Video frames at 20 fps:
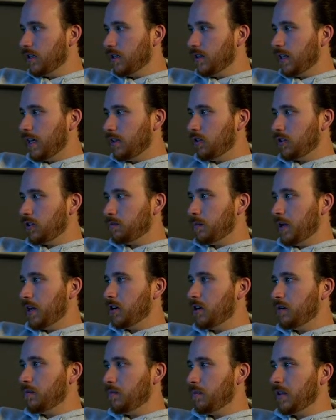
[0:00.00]
that looks
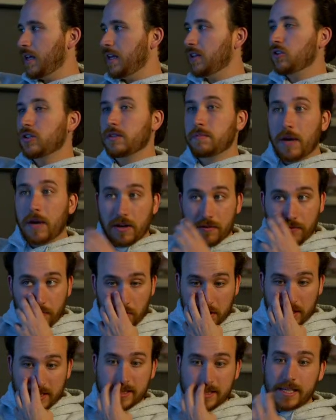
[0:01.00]
better. That looks better
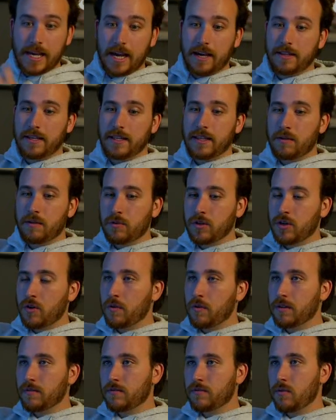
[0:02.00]
for the scaling that we're
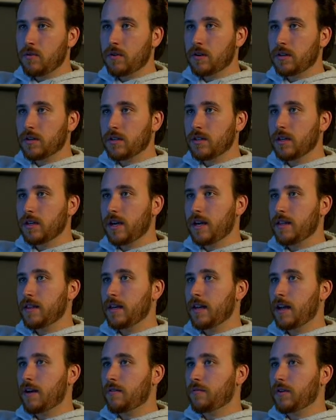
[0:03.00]
going for. And
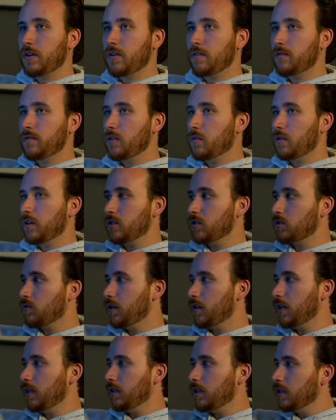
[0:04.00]
then now if we go view our
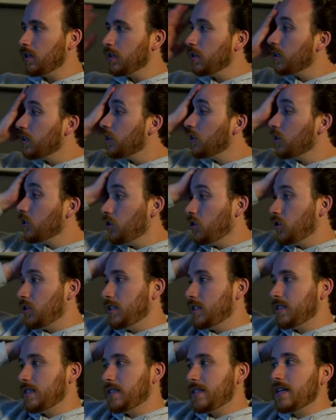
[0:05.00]
screen, you
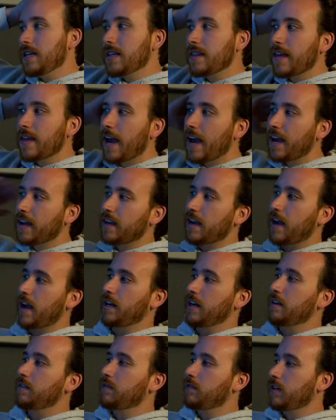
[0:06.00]
can see that
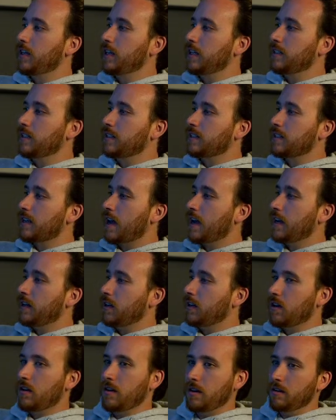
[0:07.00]
kind of
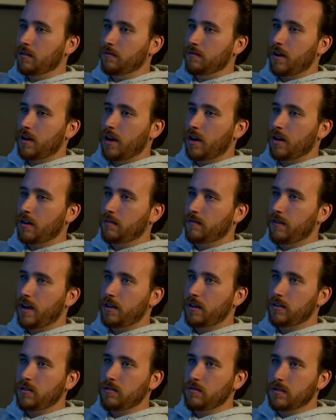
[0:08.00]
inside of our
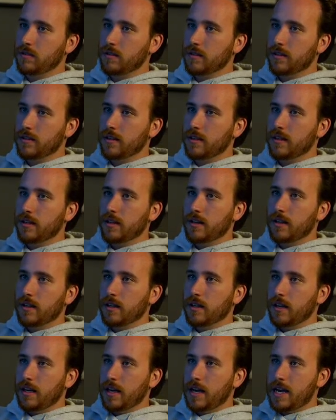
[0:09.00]
values.
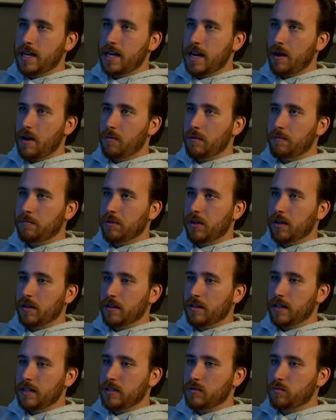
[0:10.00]
And now we plug
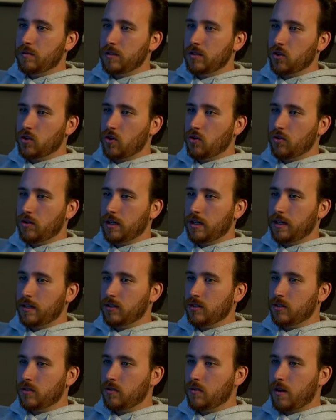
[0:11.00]
this result
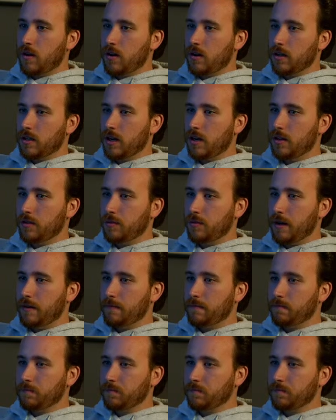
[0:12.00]
into our color ramp.